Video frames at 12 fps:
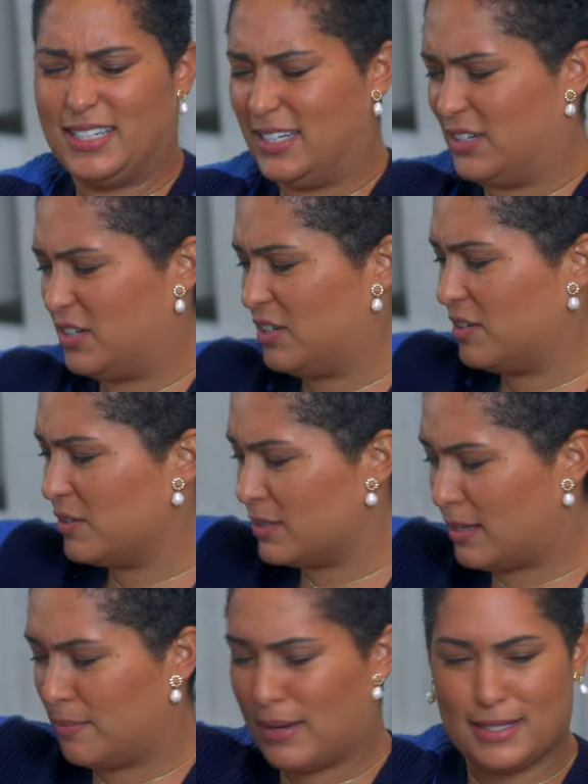sends
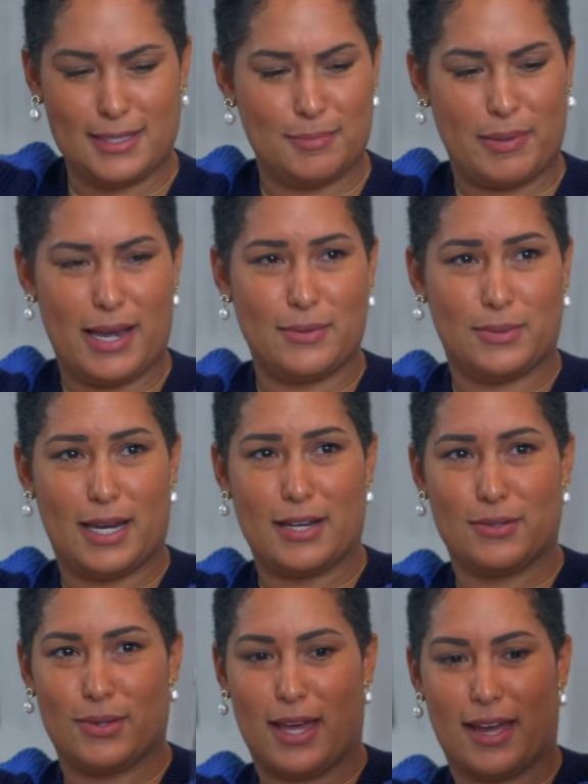chills up my spine when I
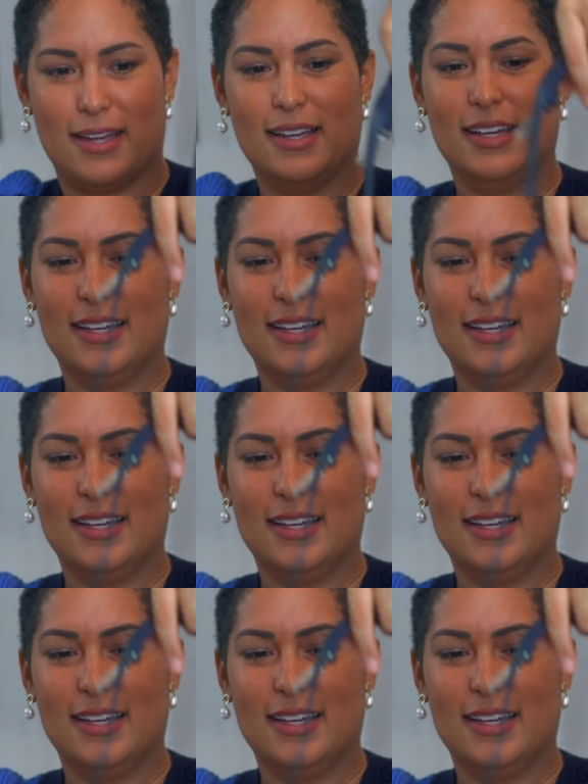do that.